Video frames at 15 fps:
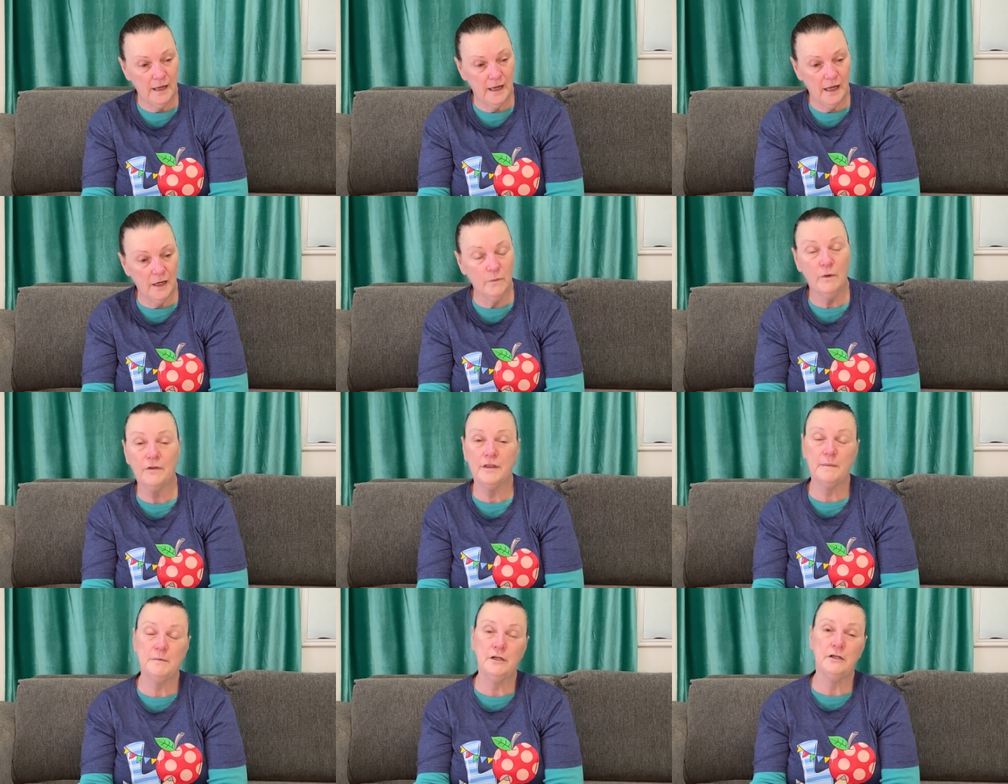I want
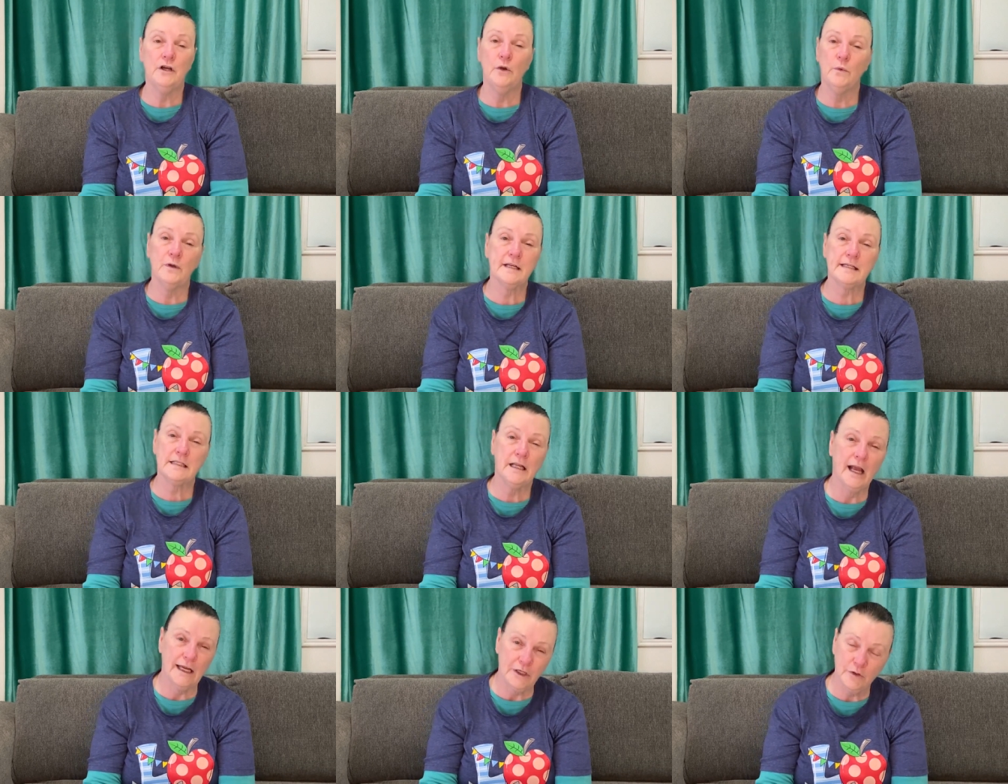them to know what it's
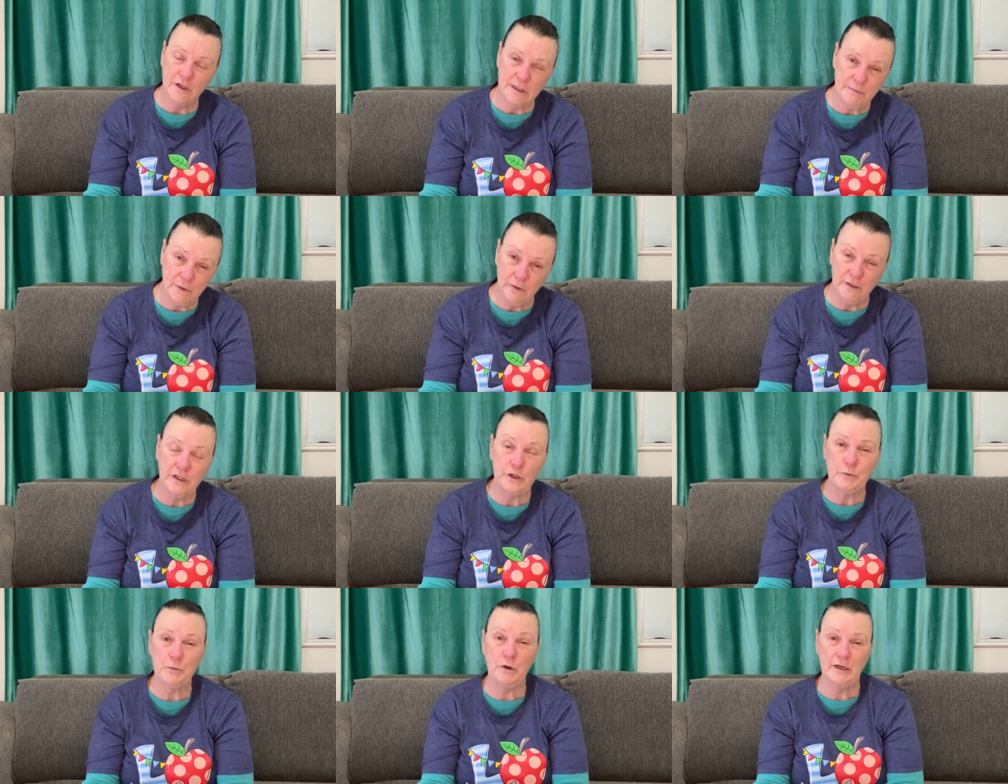like to experience
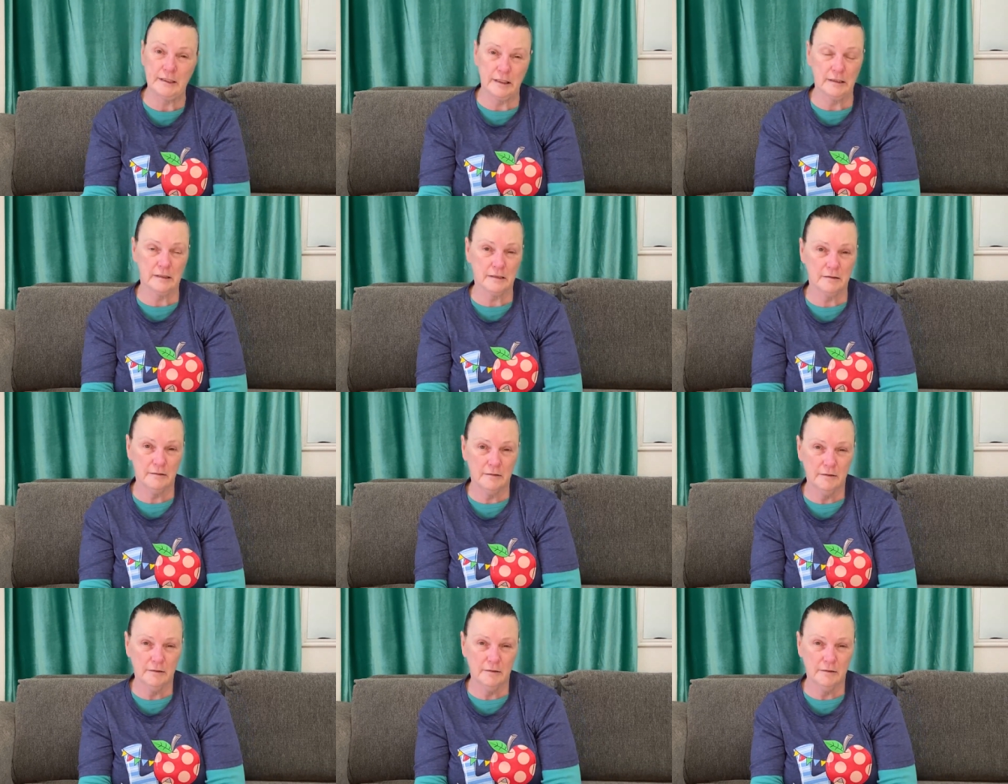his presence,